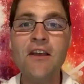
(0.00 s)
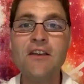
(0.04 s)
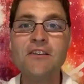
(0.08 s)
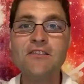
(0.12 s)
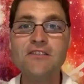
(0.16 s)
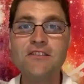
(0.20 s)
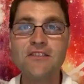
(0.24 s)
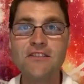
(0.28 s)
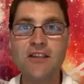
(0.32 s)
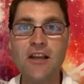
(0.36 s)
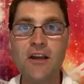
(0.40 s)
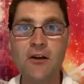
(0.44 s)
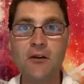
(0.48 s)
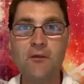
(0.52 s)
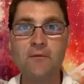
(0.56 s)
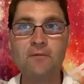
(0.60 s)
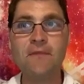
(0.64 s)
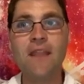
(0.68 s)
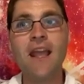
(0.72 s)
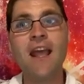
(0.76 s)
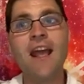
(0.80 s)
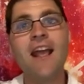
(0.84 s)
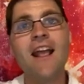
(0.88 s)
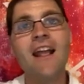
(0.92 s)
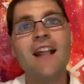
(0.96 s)
So,
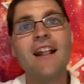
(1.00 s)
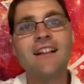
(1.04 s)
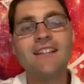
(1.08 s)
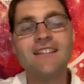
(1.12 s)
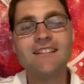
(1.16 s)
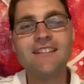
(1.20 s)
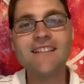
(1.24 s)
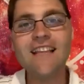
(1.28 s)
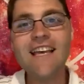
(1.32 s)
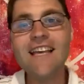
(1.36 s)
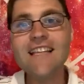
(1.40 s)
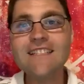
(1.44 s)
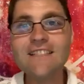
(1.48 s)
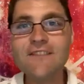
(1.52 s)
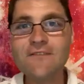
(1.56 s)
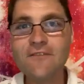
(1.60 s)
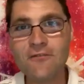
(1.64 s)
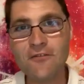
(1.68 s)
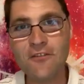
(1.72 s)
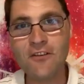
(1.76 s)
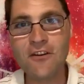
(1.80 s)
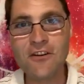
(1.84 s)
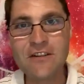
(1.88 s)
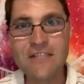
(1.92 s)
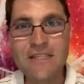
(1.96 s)
let's
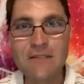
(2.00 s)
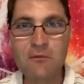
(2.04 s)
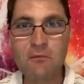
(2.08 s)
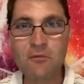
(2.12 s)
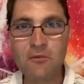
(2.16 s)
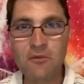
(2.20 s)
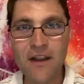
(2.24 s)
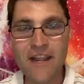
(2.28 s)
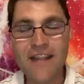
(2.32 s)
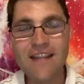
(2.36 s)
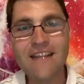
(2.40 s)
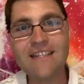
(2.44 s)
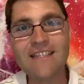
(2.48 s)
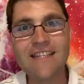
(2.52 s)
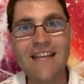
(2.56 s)
first break